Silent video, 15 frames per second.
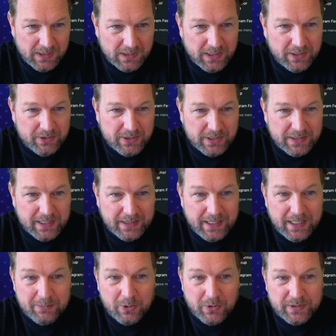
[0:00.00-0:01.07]
Here you can
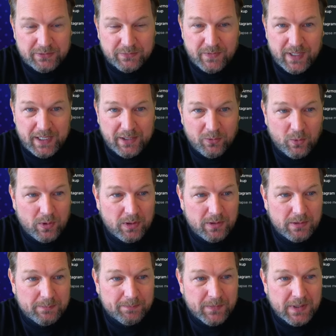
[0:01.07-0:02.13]
enable this
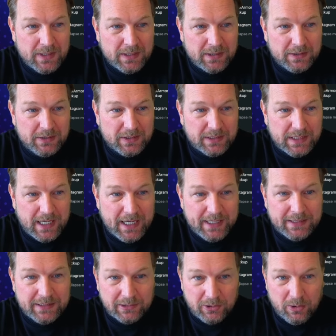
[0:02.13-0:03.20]
firewall. You can
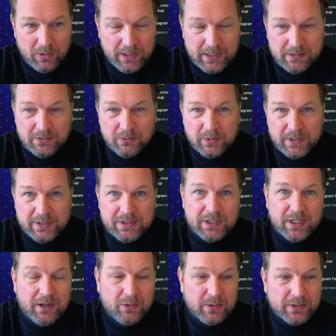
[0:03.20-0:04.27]
hide the login, which
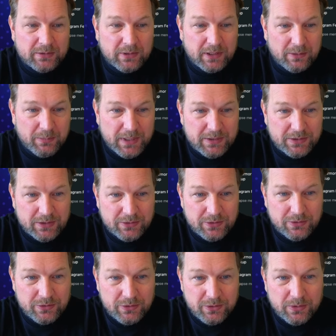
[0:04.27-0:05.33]
I always recommend you
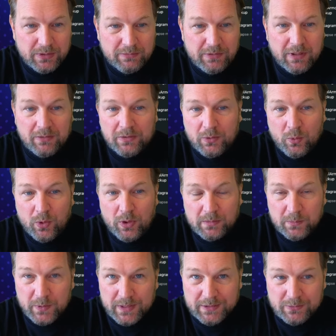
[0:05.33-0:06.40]
to do if you have a
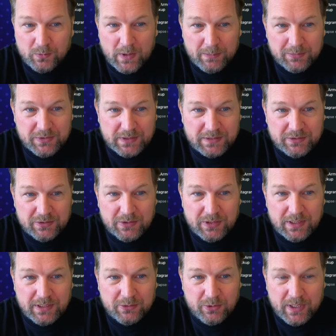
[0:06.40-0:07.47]
WordPress website, so
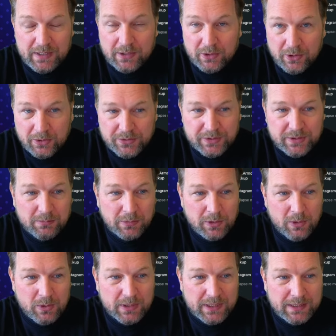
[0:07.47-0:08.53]
you can create a custom
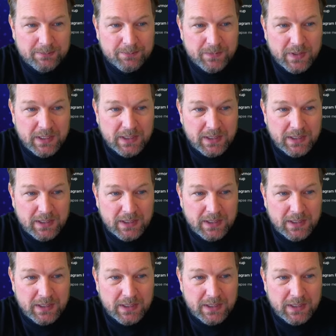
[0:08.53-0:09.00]
login,